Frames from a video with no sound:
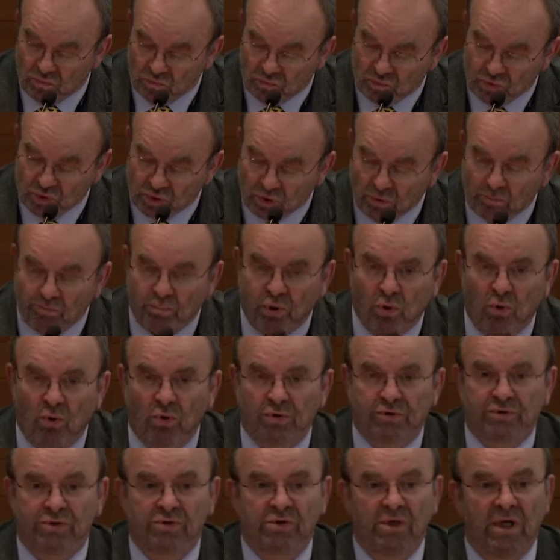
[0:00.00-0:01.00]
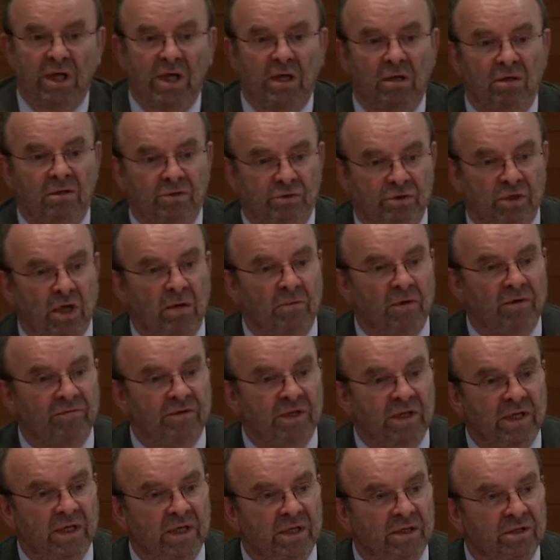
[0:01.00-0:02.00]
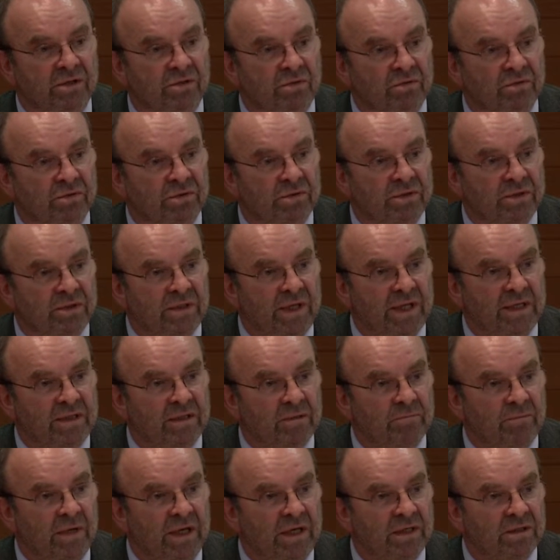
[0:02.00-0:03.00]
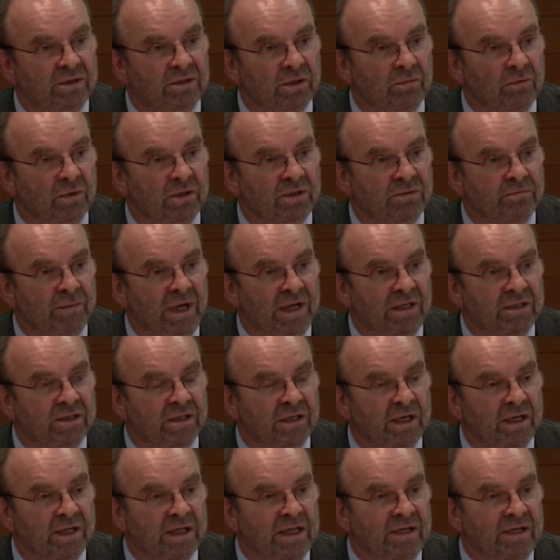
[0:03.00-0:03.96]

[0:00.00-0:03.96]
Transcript: supports some of the issues that the minister was mentioning,